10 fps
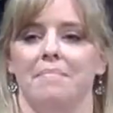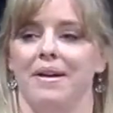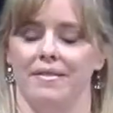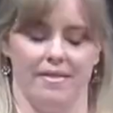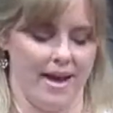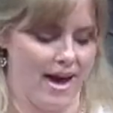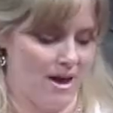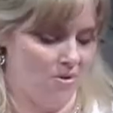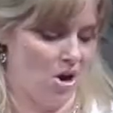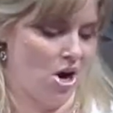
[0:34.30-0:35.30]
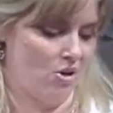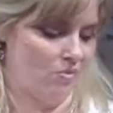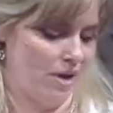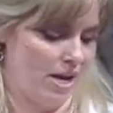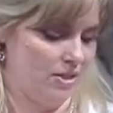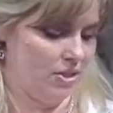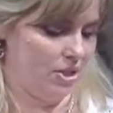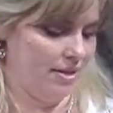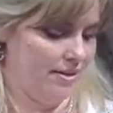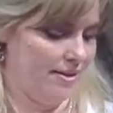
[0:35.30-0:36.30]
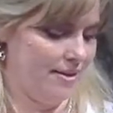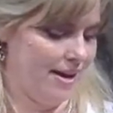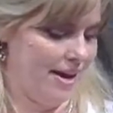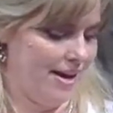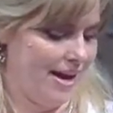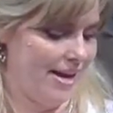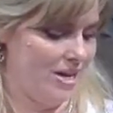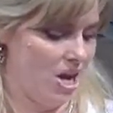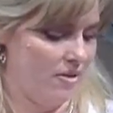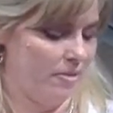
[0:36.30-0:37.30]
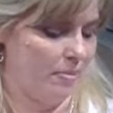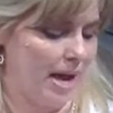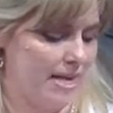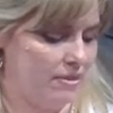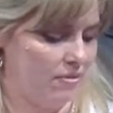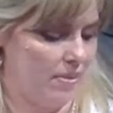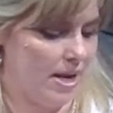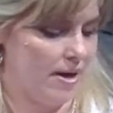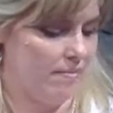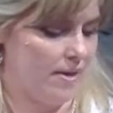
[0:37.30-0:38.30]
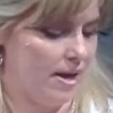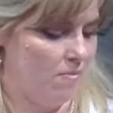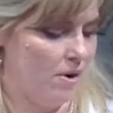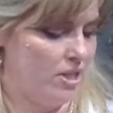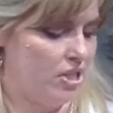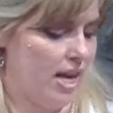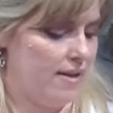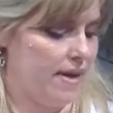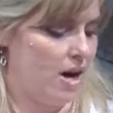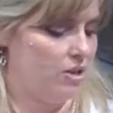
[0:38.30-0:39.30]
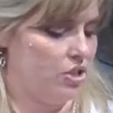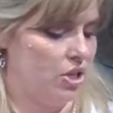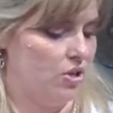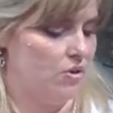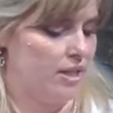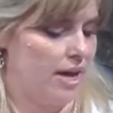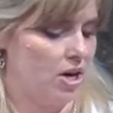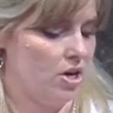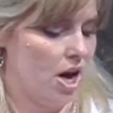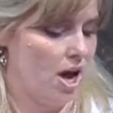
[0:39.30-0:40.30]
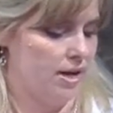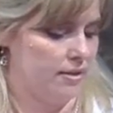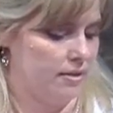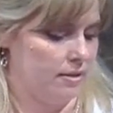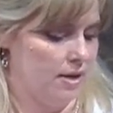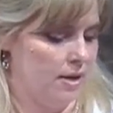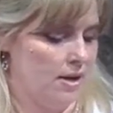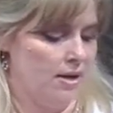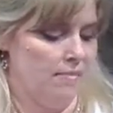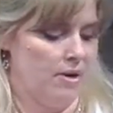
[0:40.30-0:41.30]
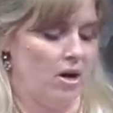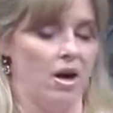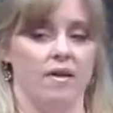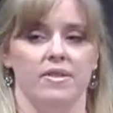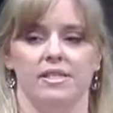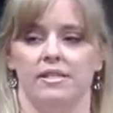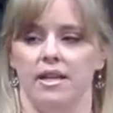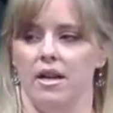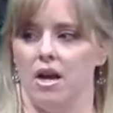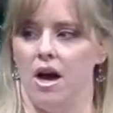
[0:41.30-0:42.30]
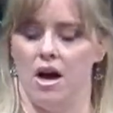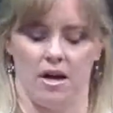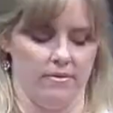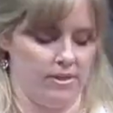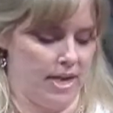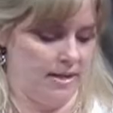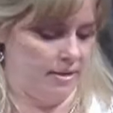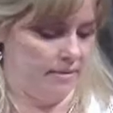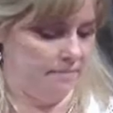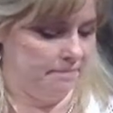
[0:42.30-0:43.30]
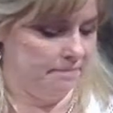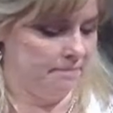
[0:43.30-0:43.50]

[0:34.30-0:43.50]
but thou art rich. And I know the blasphemy of them which say they are Jews and are not, but are of the synagogue of Satan.